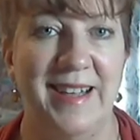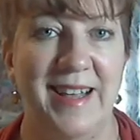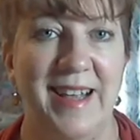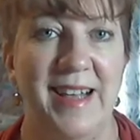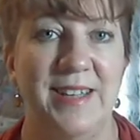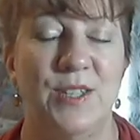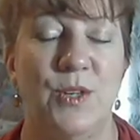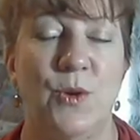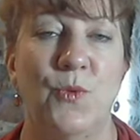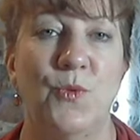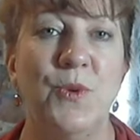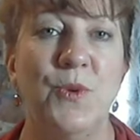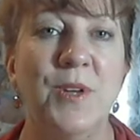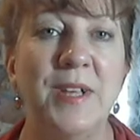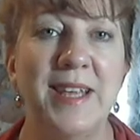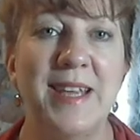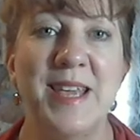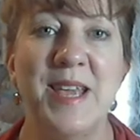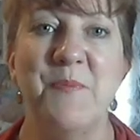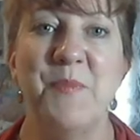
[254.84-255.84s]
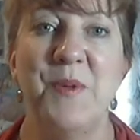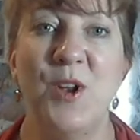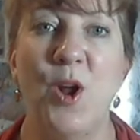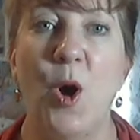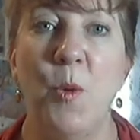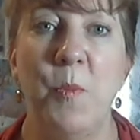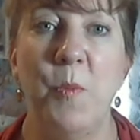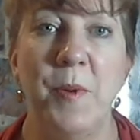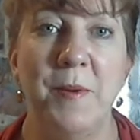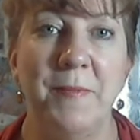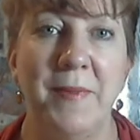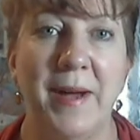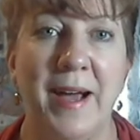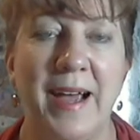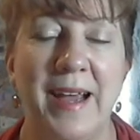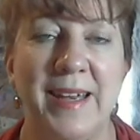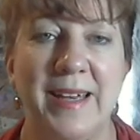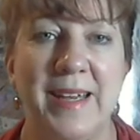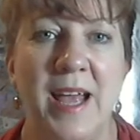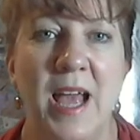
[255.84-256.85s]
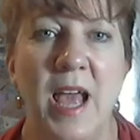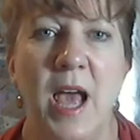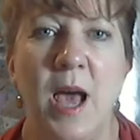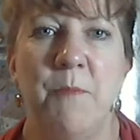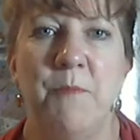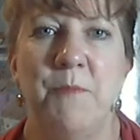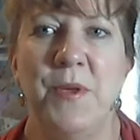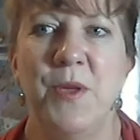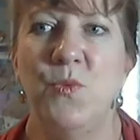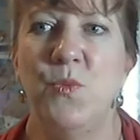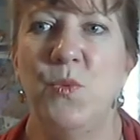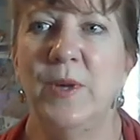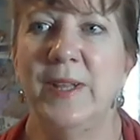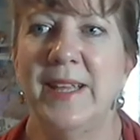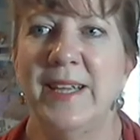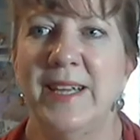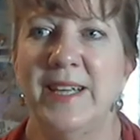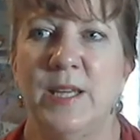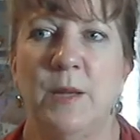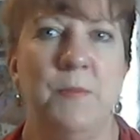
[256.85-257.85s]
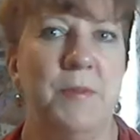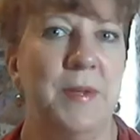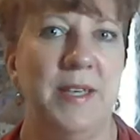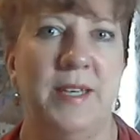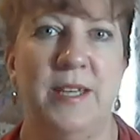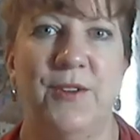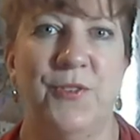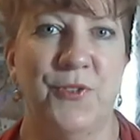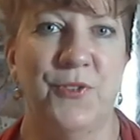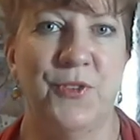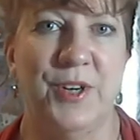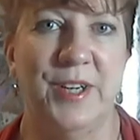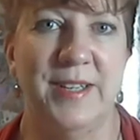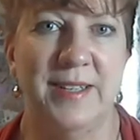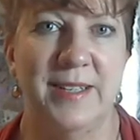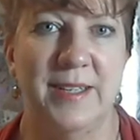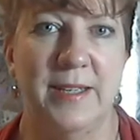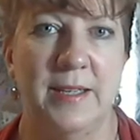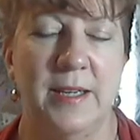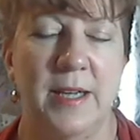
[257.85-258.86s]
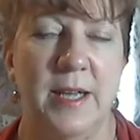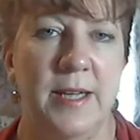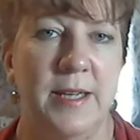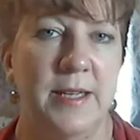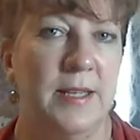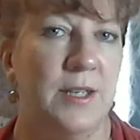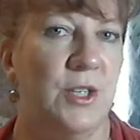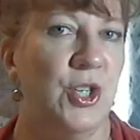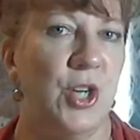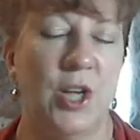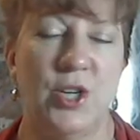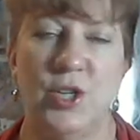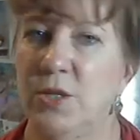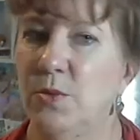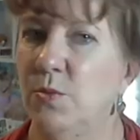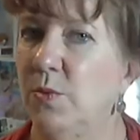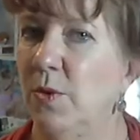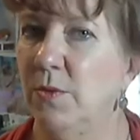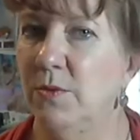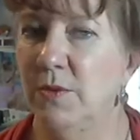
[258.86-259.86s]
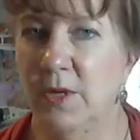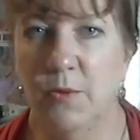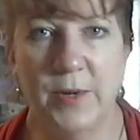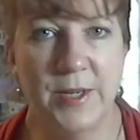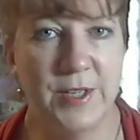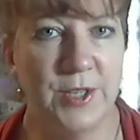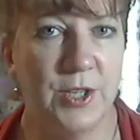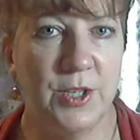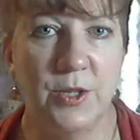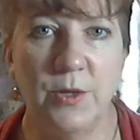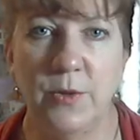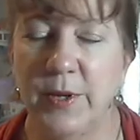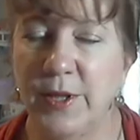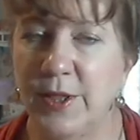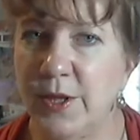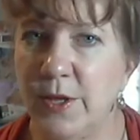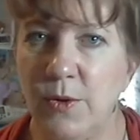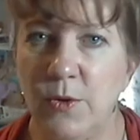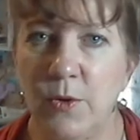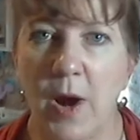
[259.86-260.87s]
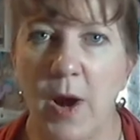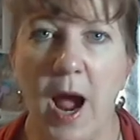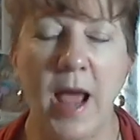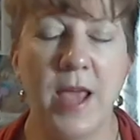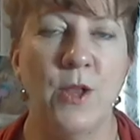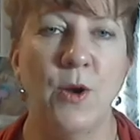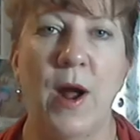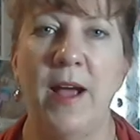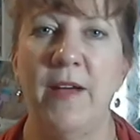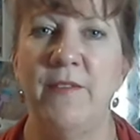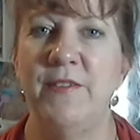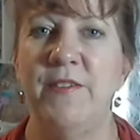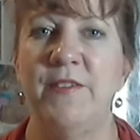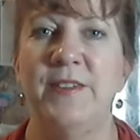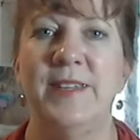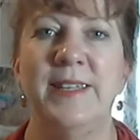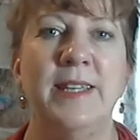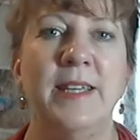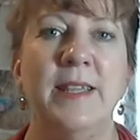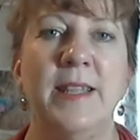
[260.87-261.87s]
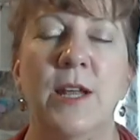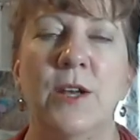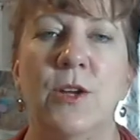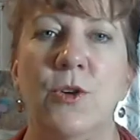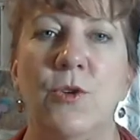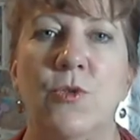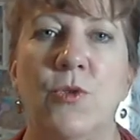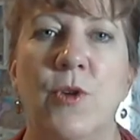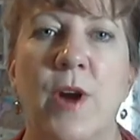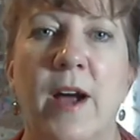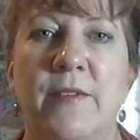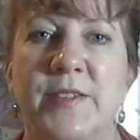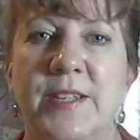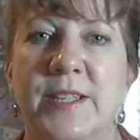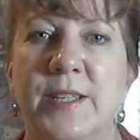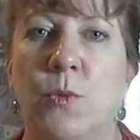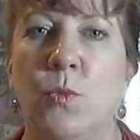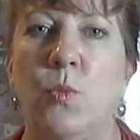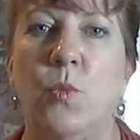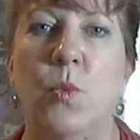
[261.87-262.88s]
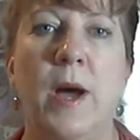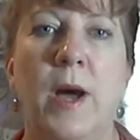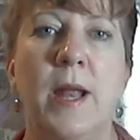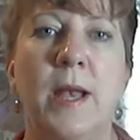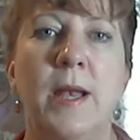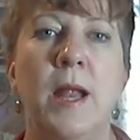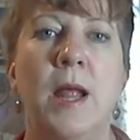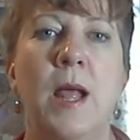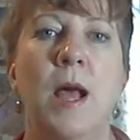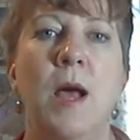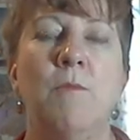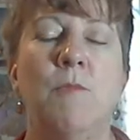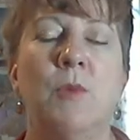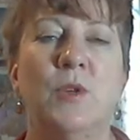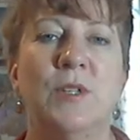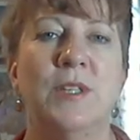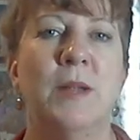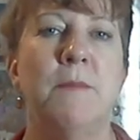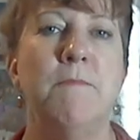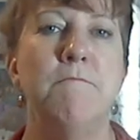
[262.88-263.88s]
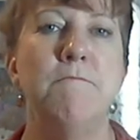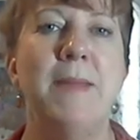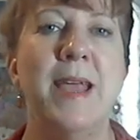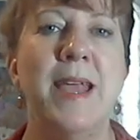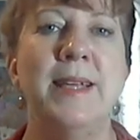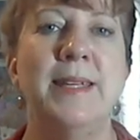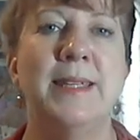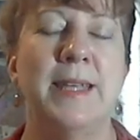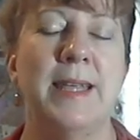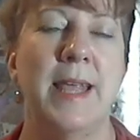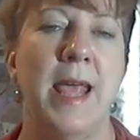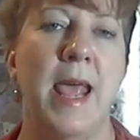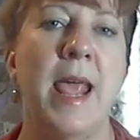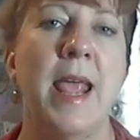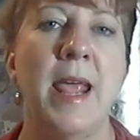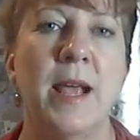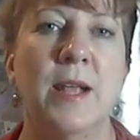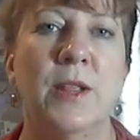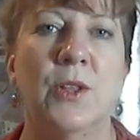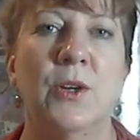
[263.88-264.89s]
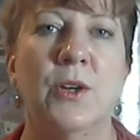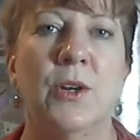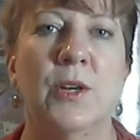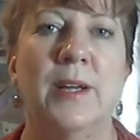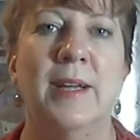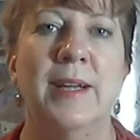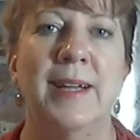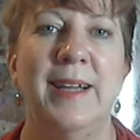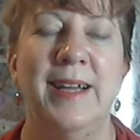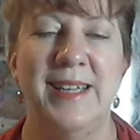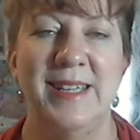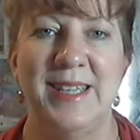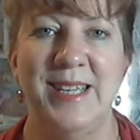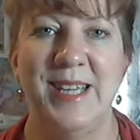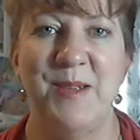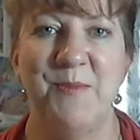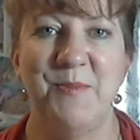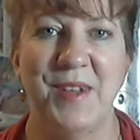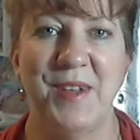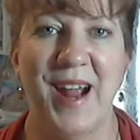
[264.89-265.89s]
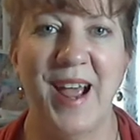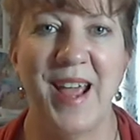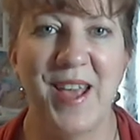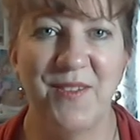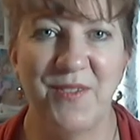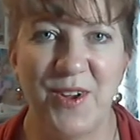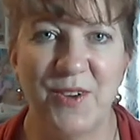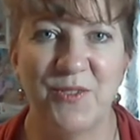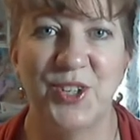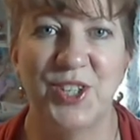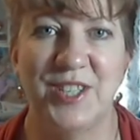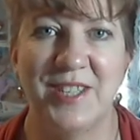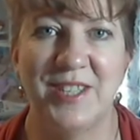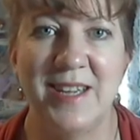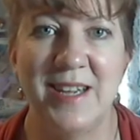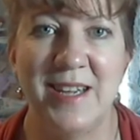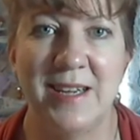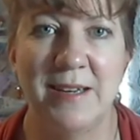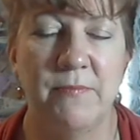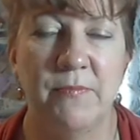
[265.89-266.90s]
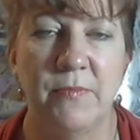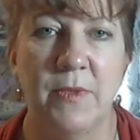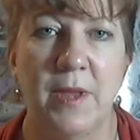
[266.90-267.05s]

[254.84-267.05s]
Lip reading: So really keep an open mind. Be willing to be different. Judges won't know what to do with you. You know, I've even seen that in Crufts. The one most amazing handler and team that I have ever seen,